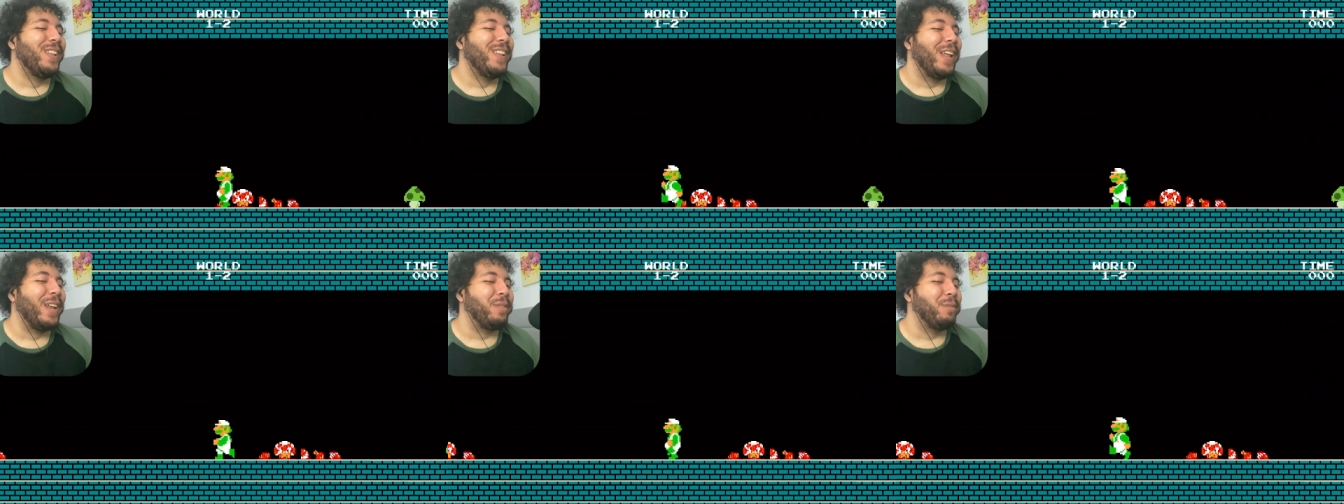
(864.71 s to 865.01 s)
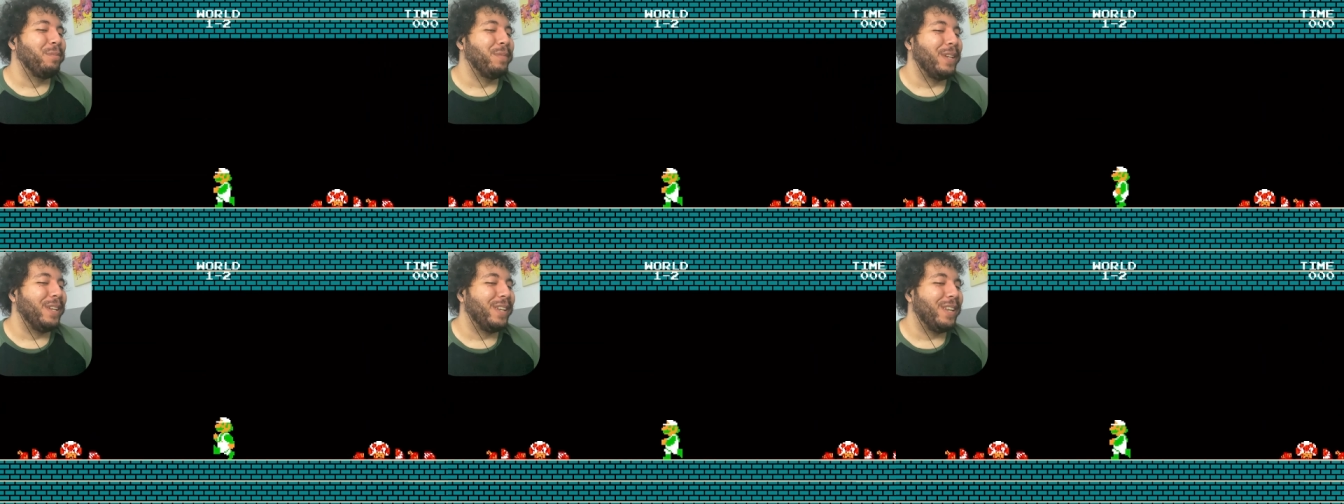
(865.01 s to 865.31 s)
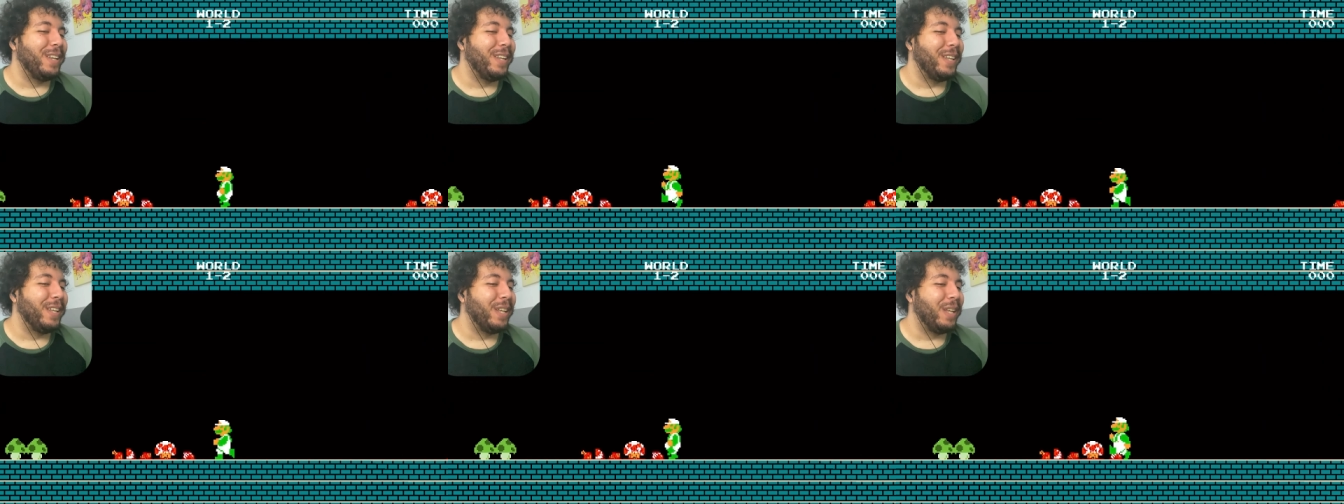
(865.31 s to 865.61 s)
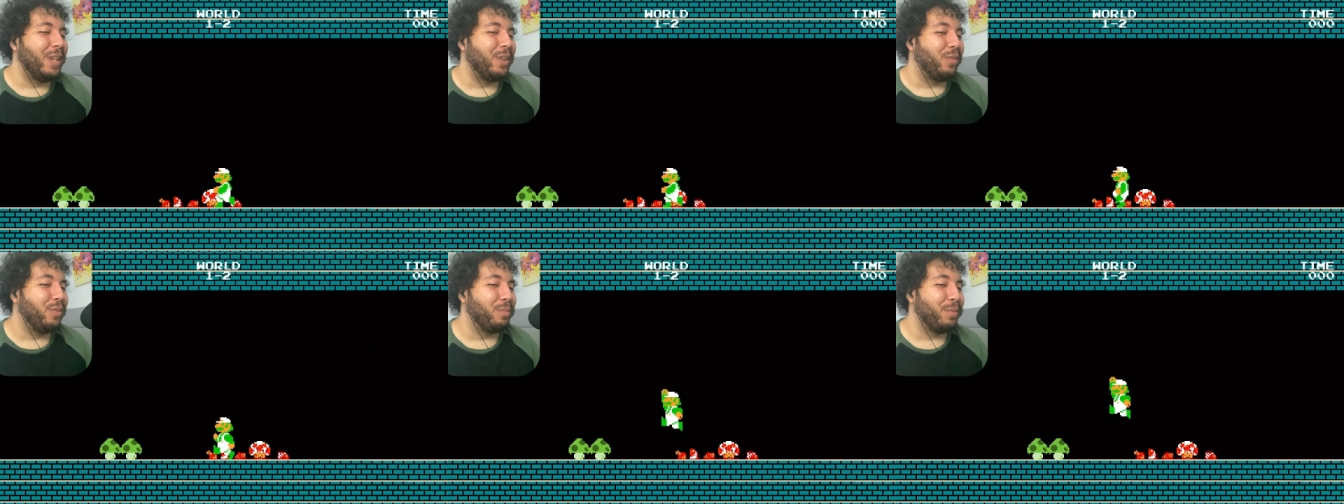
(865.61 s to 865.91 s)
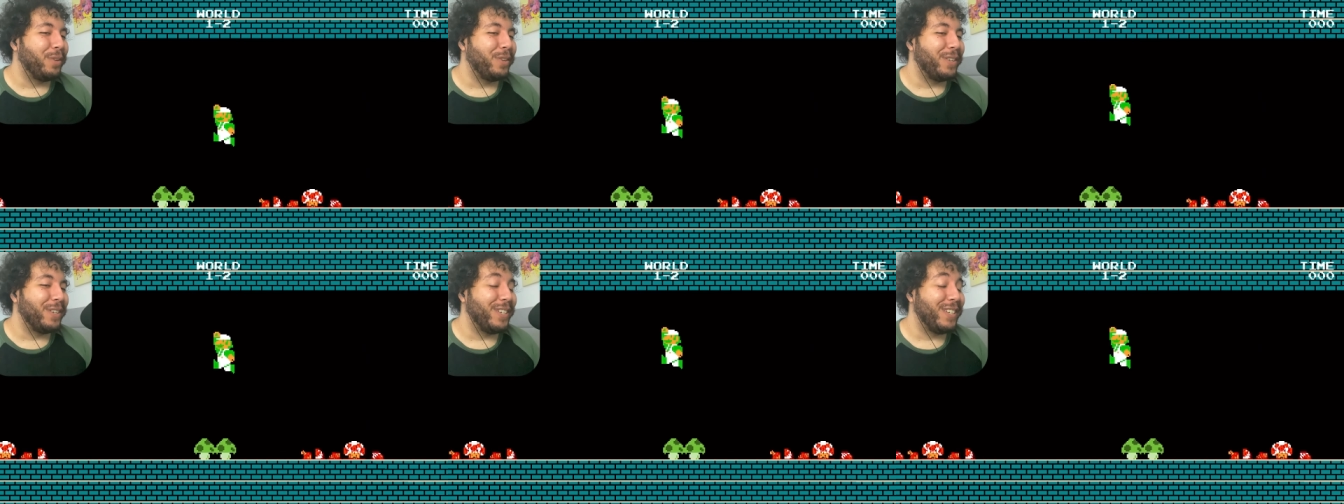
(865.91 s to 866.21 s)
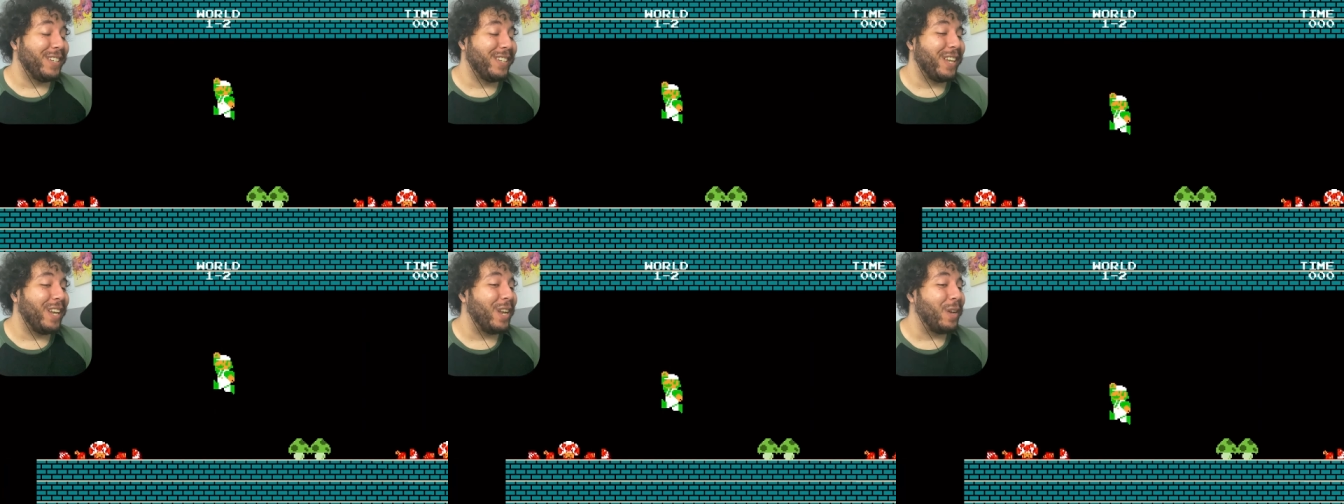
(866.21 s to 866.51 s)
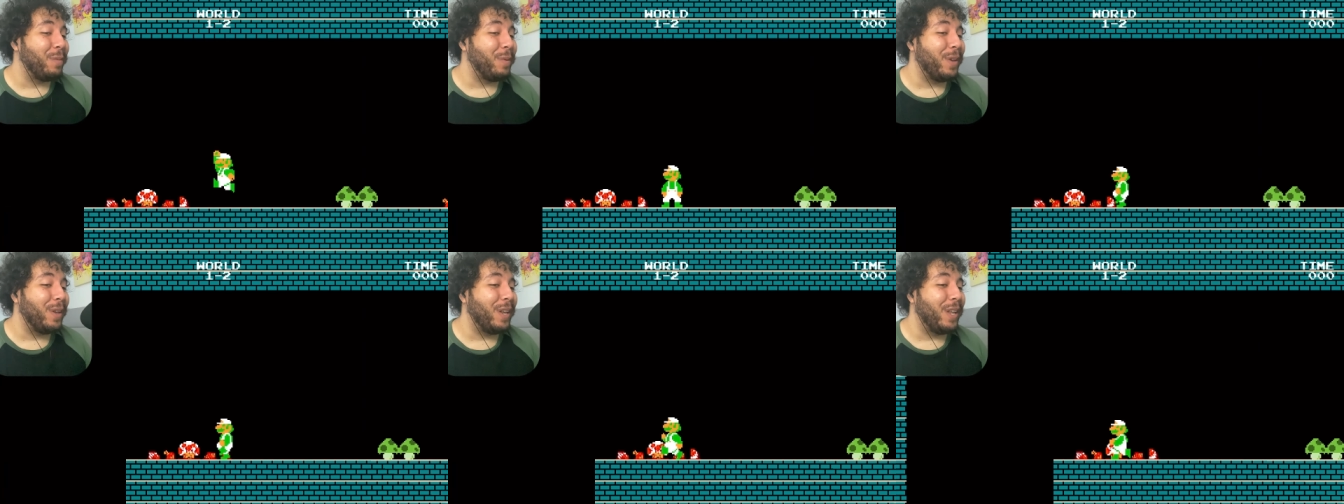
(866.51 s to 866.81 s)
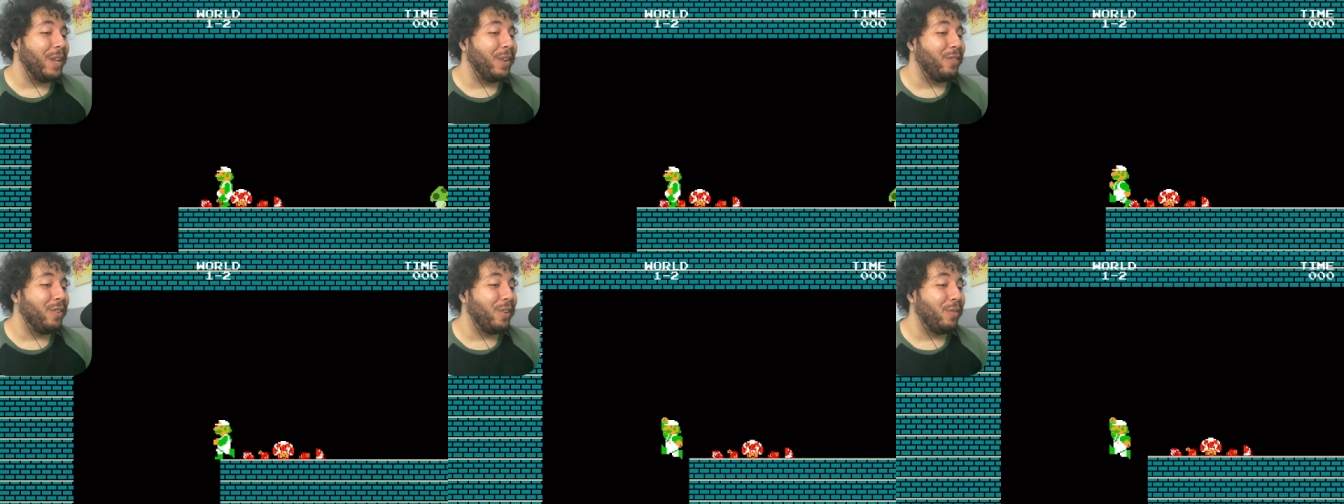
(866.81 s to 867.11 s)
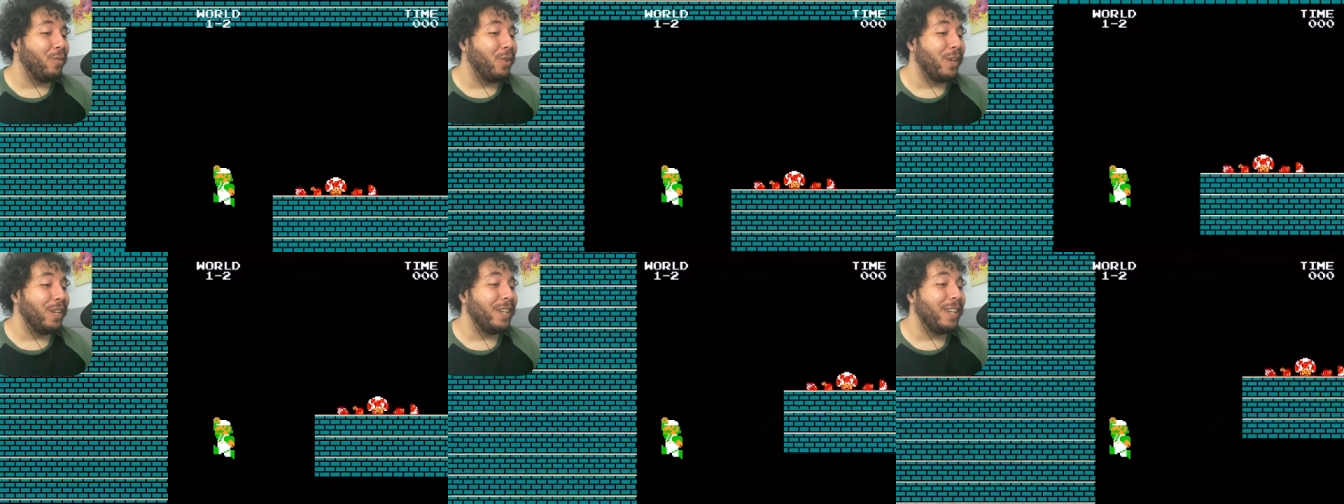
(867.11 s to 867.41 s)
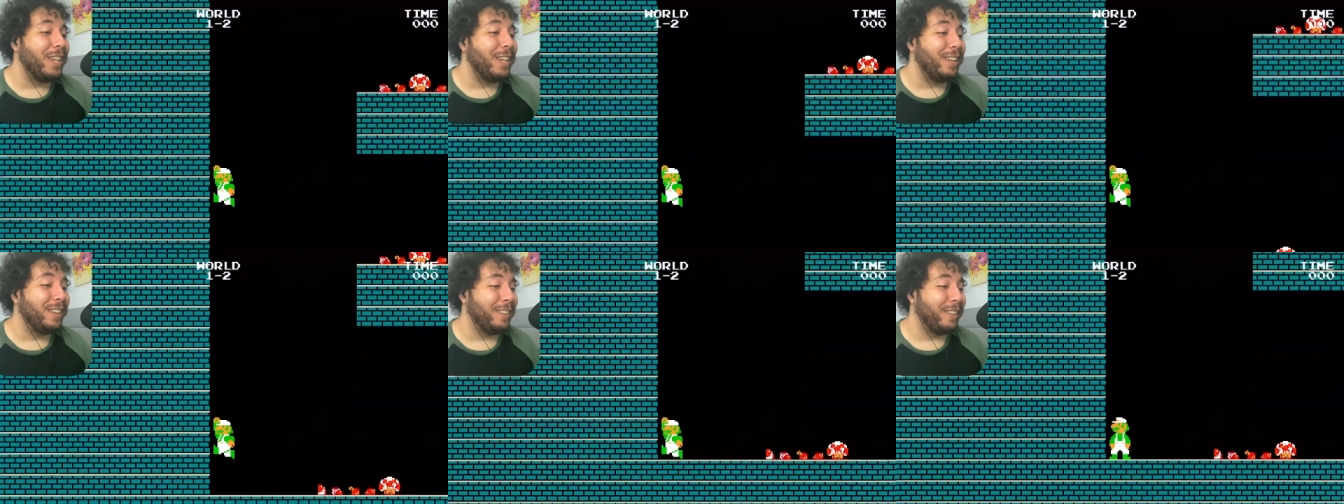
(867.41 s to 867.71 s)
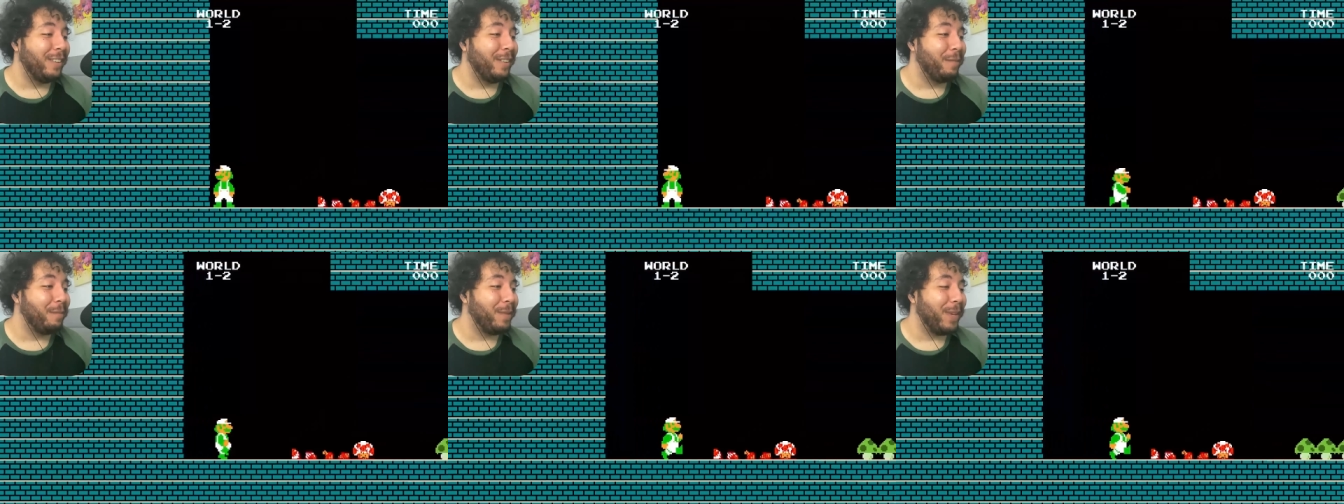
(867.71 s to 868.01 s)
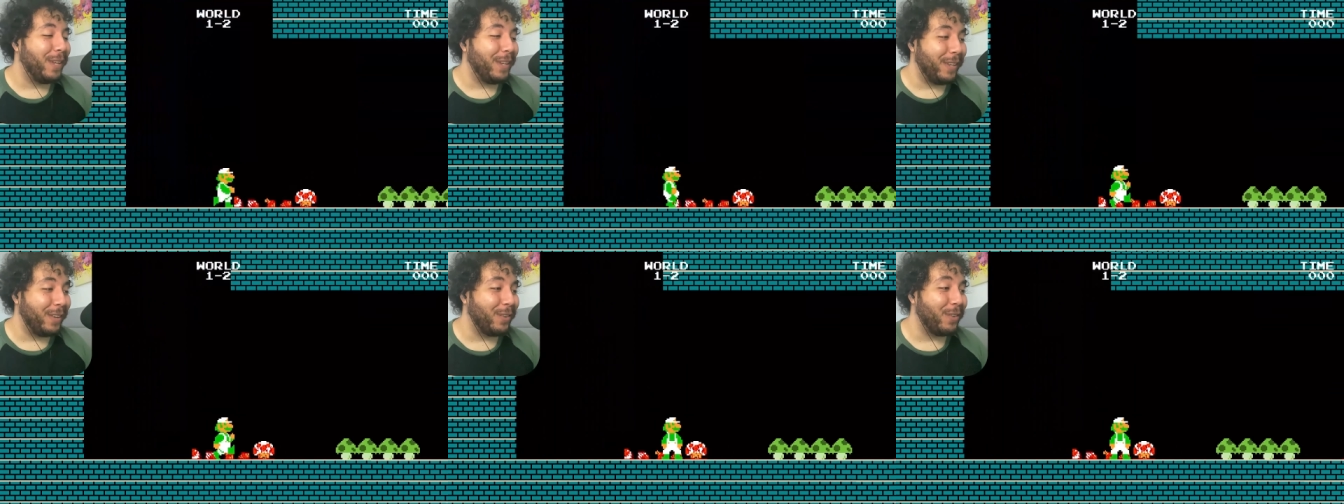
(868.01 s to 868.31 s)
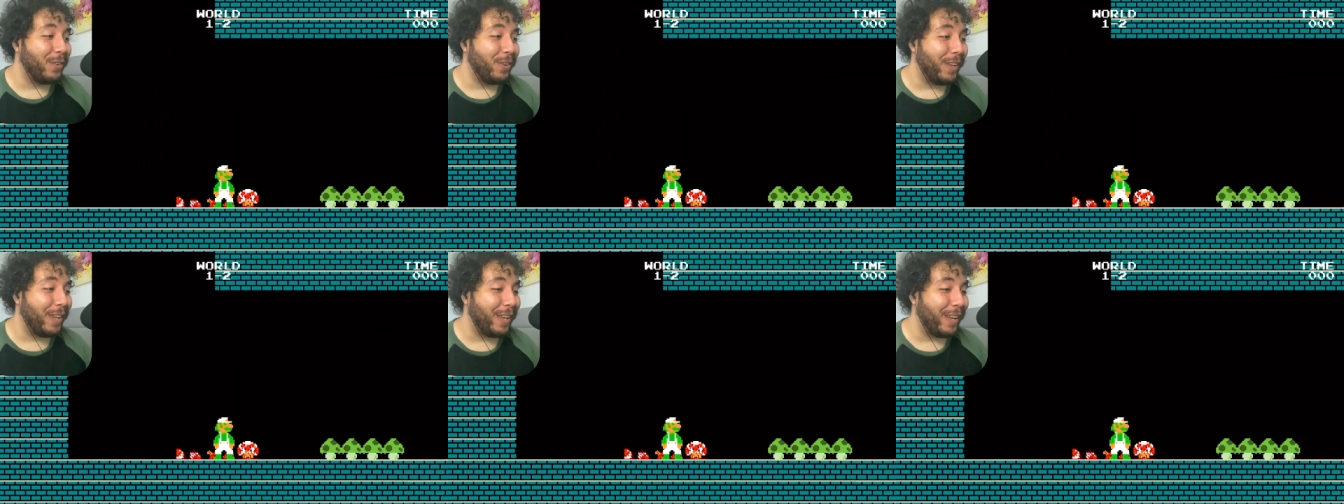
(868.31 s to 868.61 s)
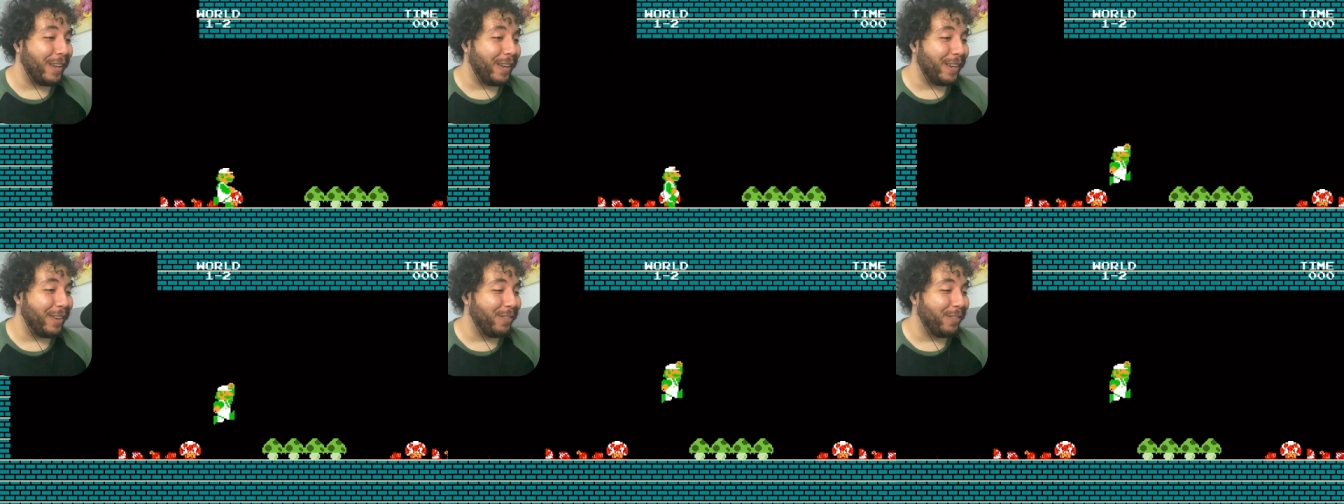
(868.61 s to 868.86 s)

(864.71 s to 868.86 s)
Let me leave, bro. Just let me leave. Just release me, okay?